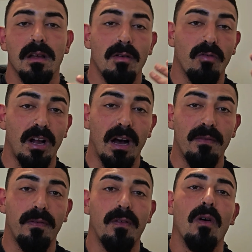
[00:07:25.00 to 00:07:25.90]

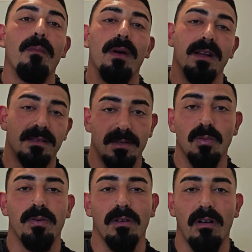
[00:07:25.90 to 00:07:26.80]
recover from, and
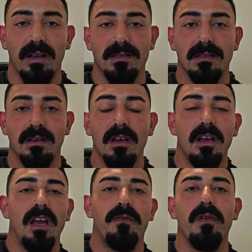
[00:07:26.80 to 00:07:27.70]
still progress.
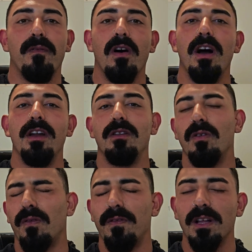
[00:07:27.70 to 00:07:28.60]
If you find
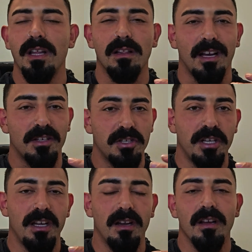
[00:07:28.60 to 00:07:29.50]
you're feeling like
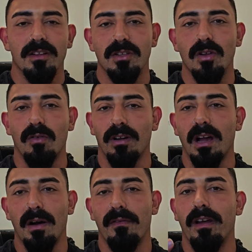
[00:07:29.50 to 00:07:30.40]
shit, not
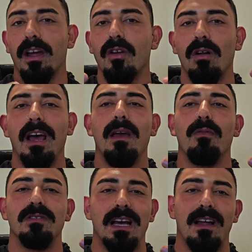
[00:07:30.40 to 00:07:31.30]
recovering and not
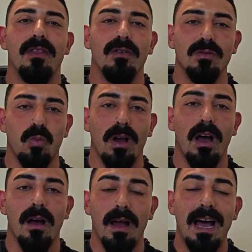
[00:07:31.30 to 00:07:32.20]
able to add
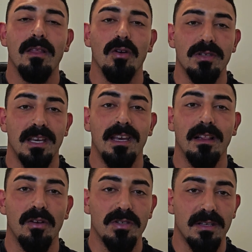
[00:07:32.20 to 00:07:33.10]
those
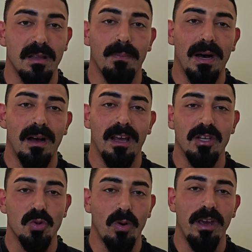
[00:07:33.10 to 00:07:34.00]
kilos to the bar
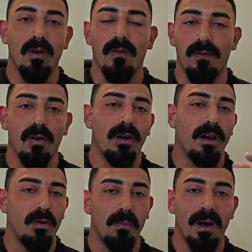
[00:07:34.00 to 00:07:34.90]
each week or
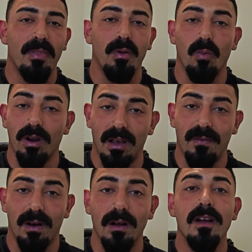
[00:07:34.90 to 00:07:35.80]
fortnight or month or
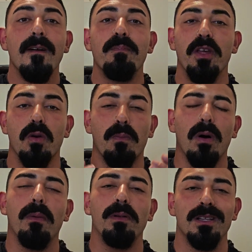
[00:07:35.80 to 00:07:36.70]
whatever, then you're
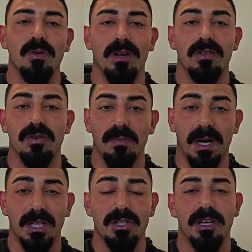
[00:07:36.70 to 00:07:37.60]
probably doing too
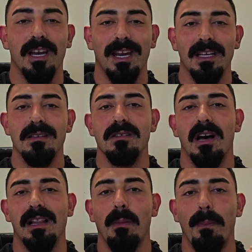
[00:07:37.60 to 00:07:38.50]
much and need to
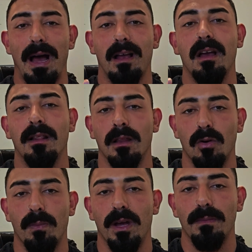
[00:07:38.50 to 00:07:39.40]
dial it back a
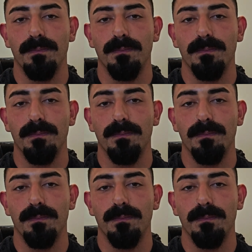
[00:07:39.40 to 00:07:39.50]
little bit. Now